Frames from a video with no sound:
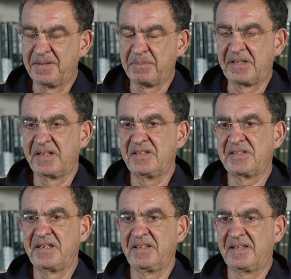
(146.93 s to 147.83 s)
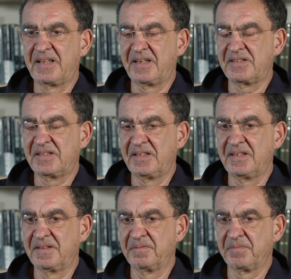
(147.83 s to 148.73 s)
but there is an
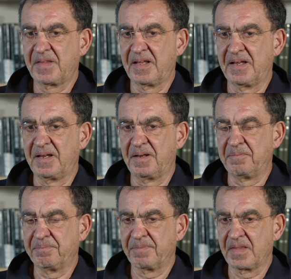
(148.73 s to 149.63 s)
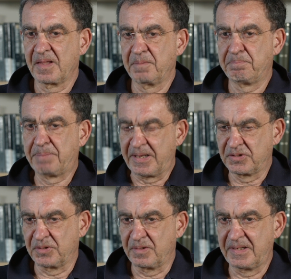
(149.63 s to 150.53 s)
interesting um,
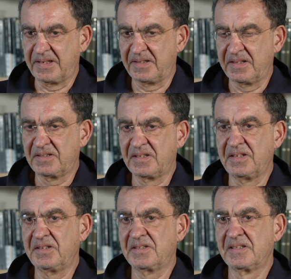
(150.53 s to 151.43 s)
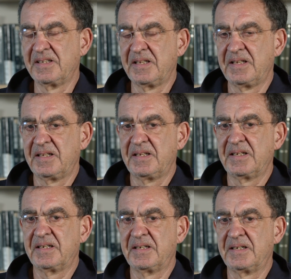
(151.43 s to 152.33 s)
puzzle, and this is
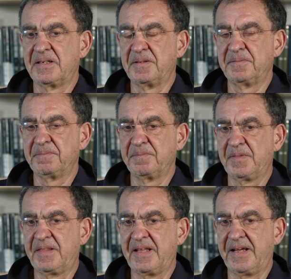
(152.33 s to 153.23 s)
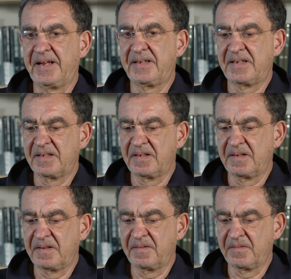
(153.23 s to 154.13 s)
uh, that
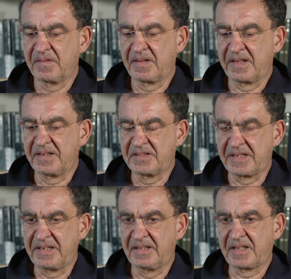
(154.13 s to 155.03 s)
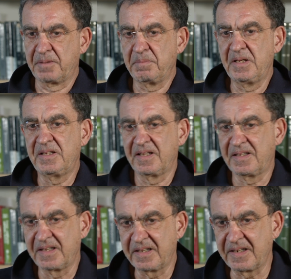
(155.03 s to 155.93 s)
there is an
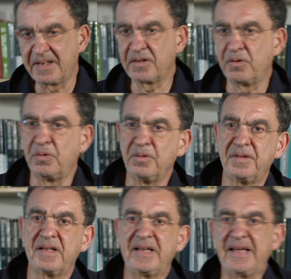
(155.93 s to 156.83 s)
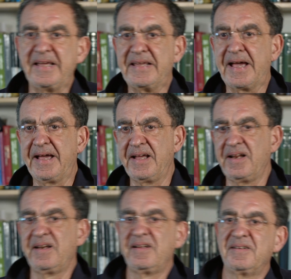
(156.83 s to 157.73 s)
intermediate area called
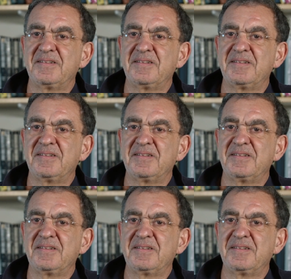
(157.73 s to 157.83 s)
AL,